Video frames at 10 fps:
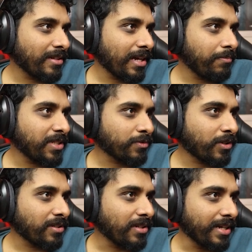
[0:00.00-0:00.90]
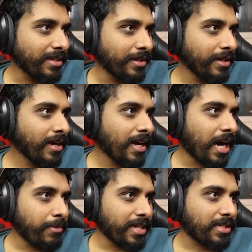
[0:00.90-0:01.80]
did I miss one? No, I didn't.
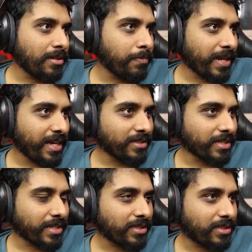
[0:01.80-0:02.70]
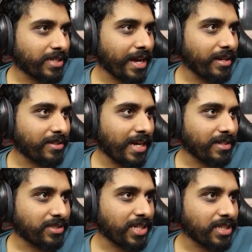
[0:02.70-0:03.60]
How many Essendon players does it take
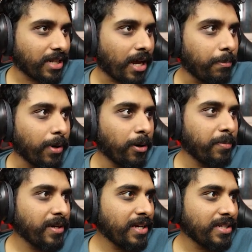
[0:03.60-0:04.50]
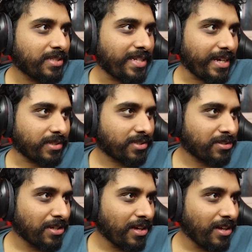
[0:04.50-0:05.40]
to change a light bulb?
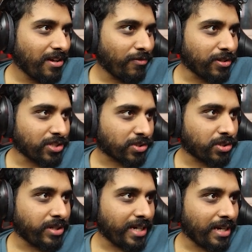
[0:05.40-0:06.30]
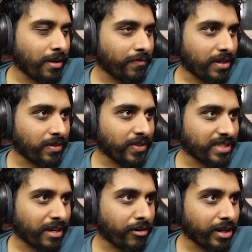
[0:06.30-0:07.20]
6. Want to screw it in and try to
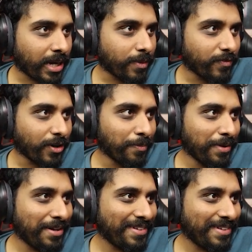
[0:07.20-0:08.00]
investigate where it came from.